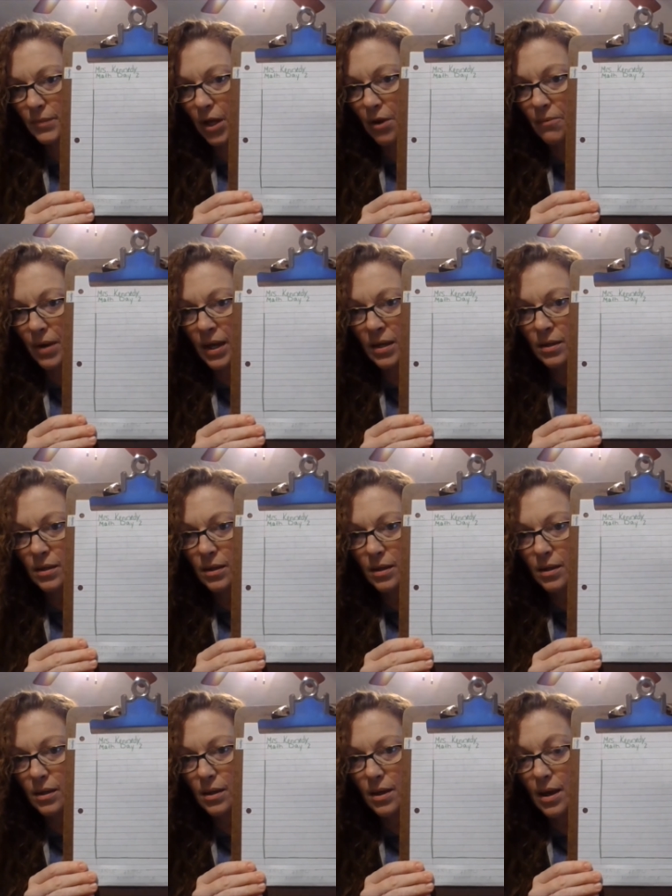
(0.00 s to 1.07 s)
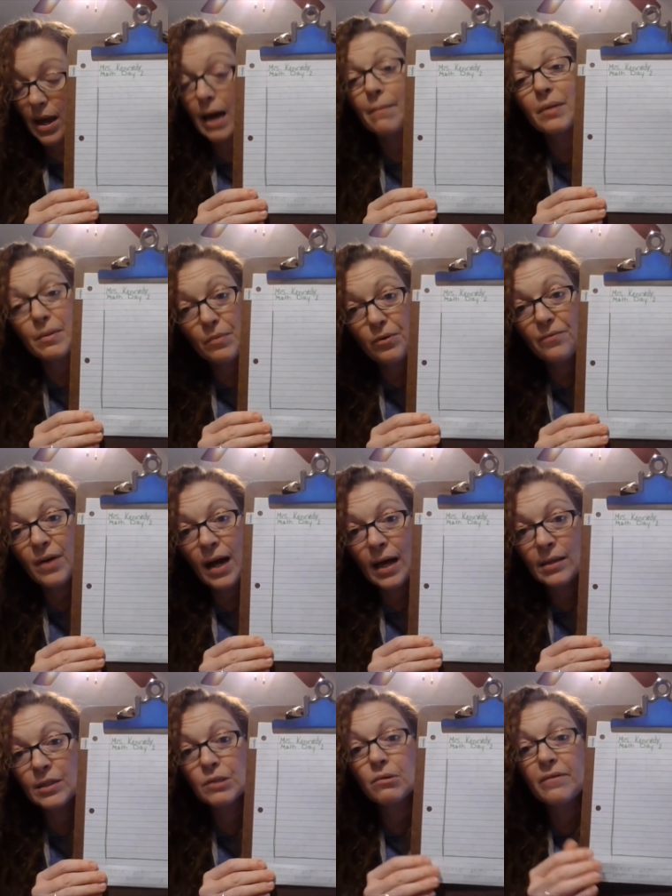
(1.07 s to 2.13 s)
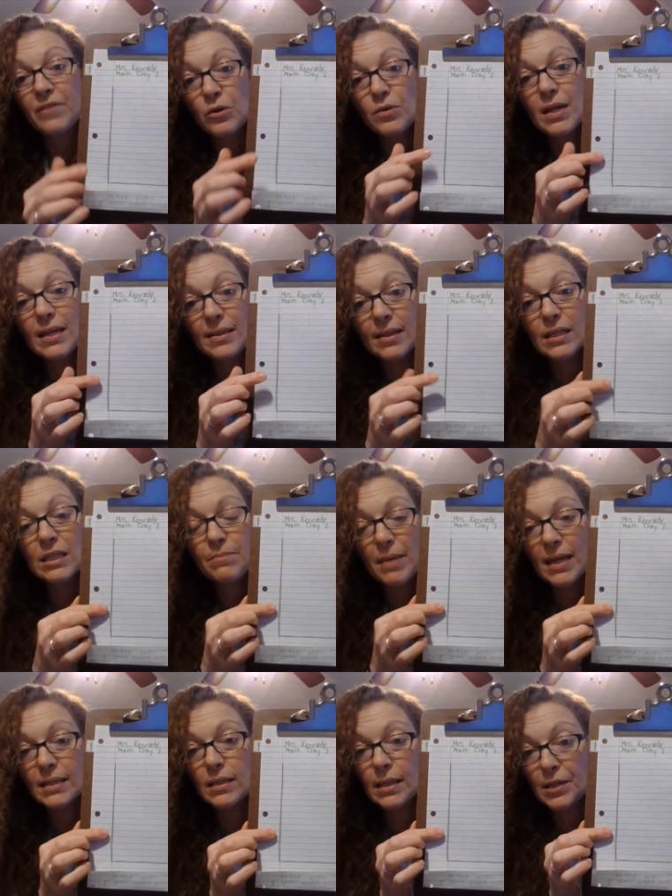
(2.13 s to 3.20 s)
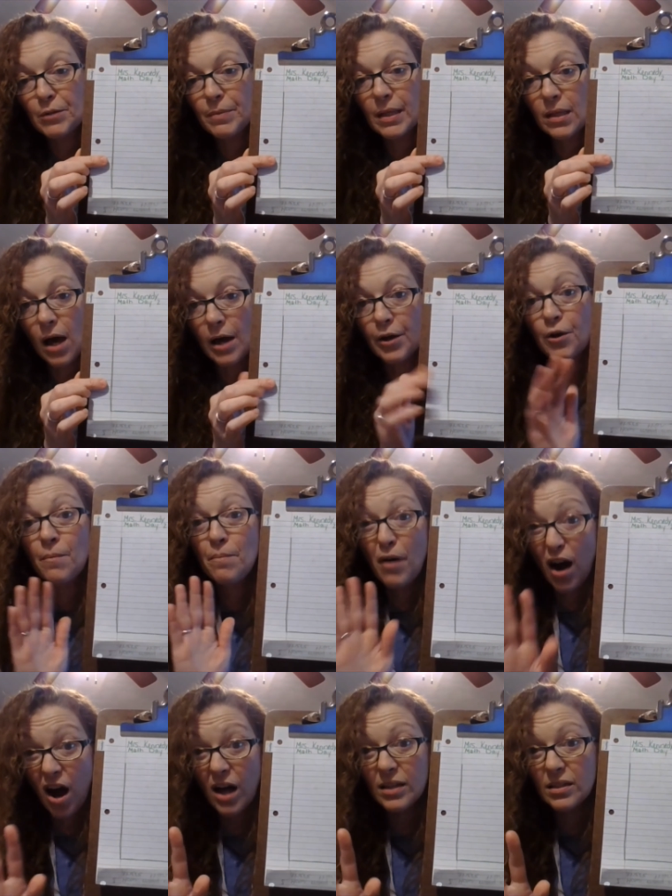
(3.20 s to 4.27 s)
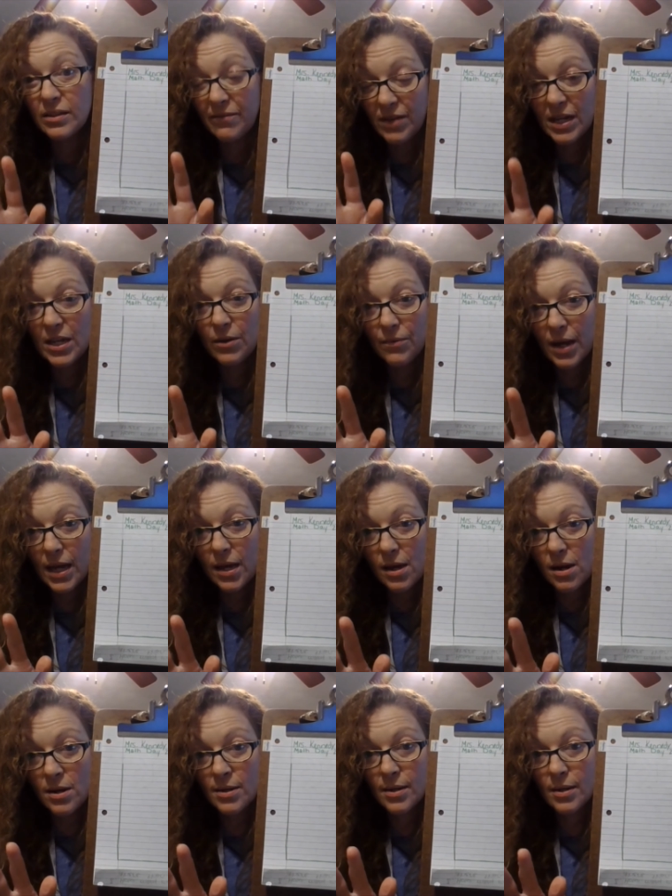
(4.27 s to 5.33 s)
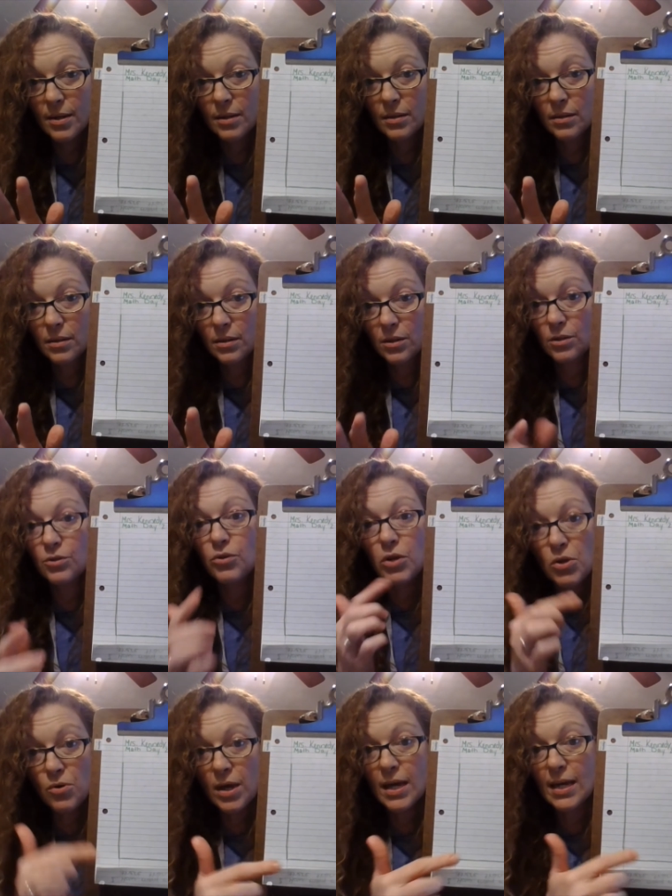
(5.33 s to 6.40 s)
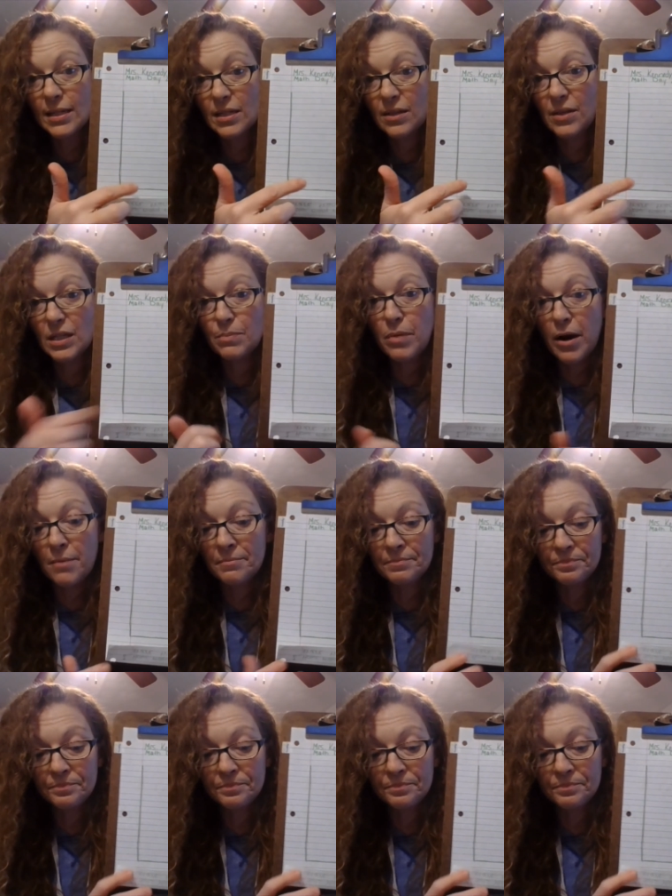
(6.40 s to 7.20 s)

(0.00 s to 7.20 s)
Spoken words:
All right. I'm going to move on. So if you need this space a little bit longer, pause the video right here so you can get to this part.